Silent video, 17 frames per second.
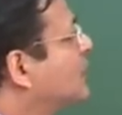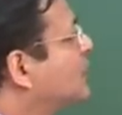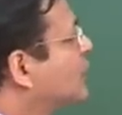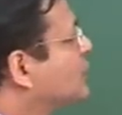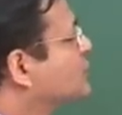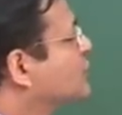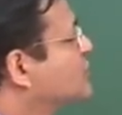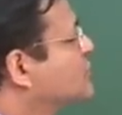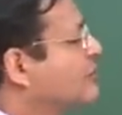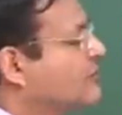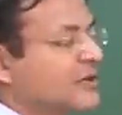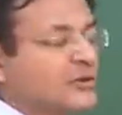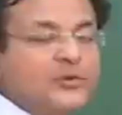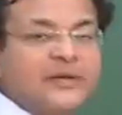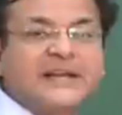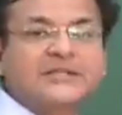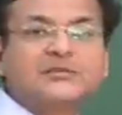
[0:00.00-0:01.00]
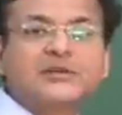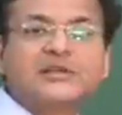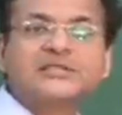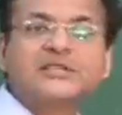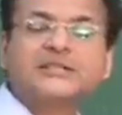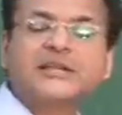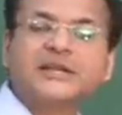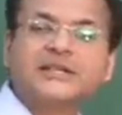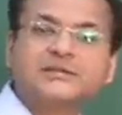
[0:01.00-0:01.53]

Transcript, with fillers: Now switch over to next question that